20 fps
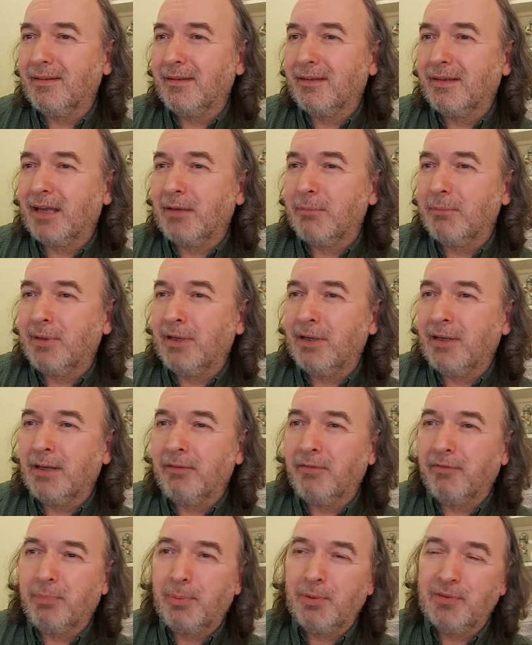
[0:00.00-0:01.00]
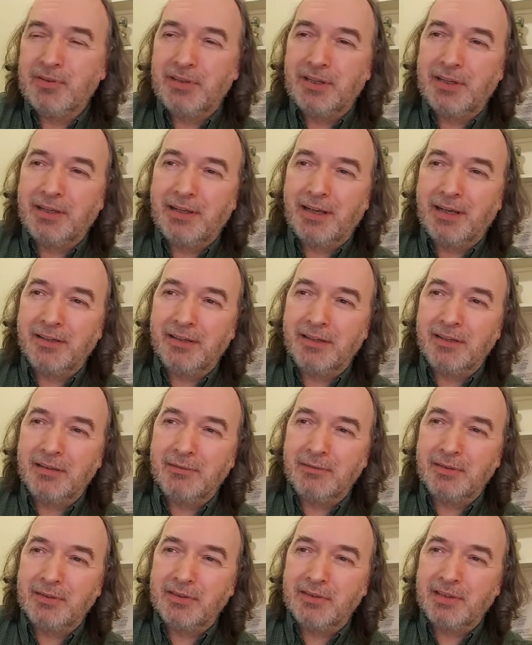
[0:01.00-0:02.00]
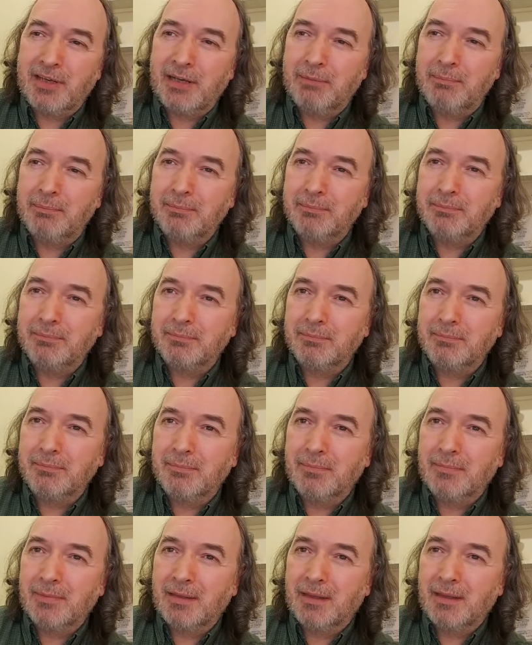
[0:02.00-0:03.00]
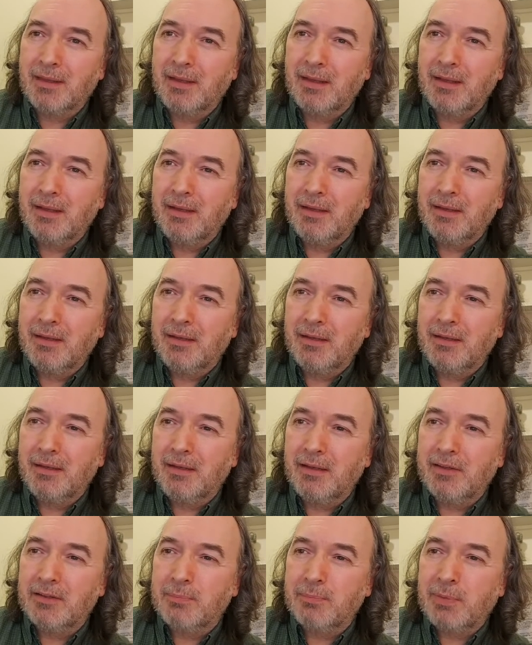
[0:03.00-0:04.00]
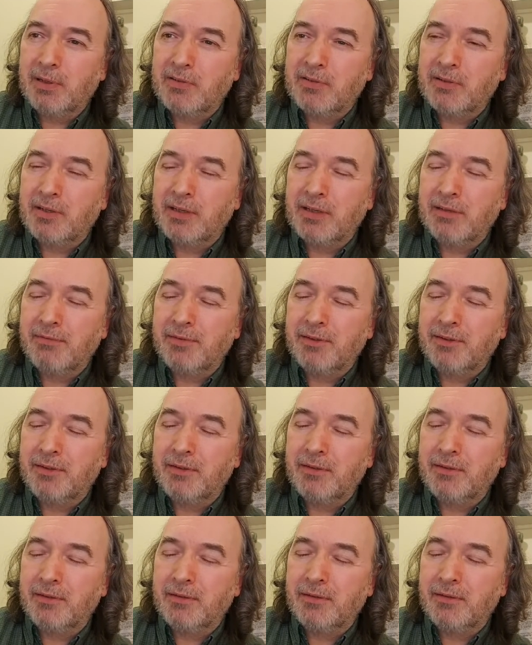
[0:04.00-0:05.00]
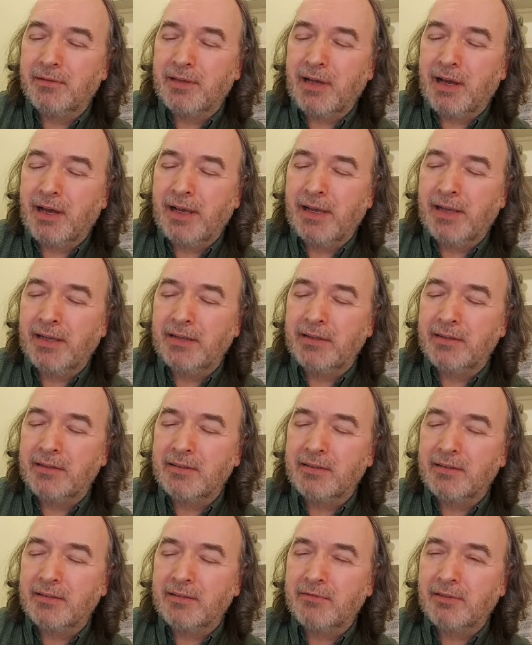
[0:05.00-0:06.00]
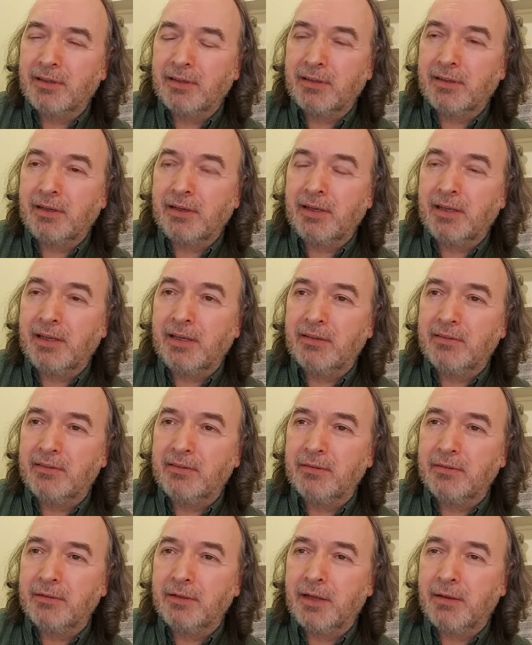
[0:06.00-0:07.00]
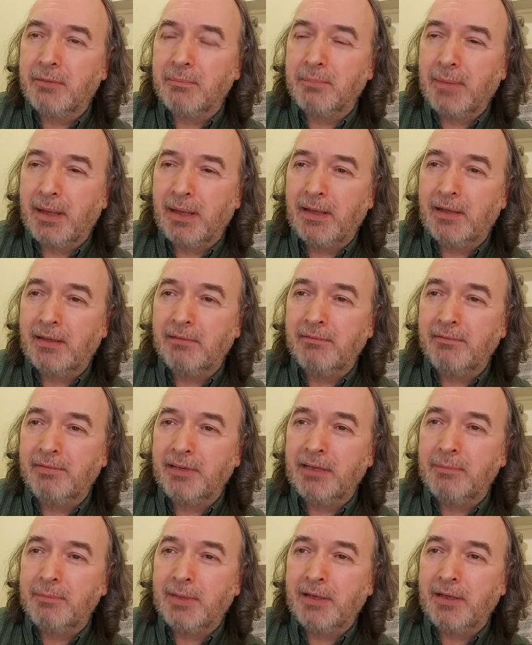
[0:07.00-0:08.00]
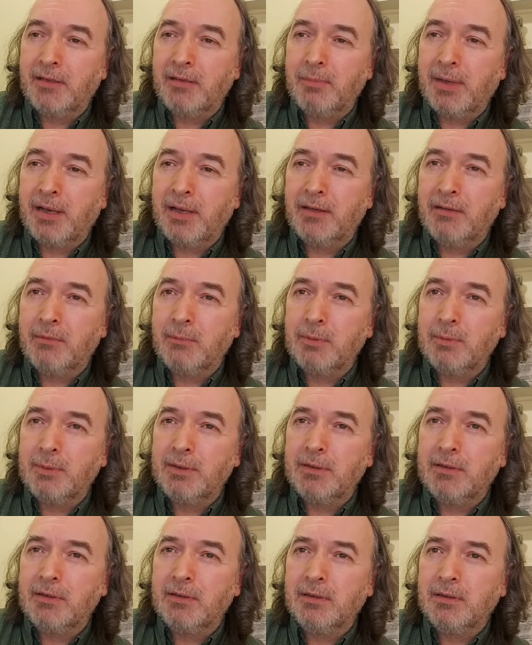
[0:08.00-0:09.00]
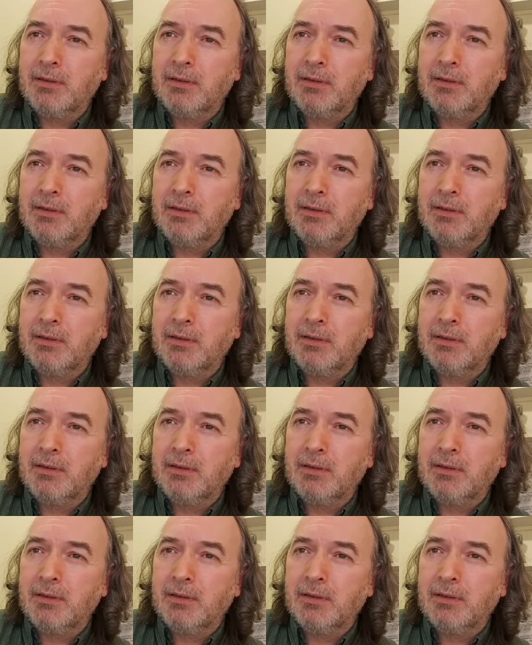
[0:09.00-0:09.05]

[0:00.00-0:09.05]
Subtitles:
can be off-putting, I know, for some, especially if you tie it strictly to male and female, man and woman.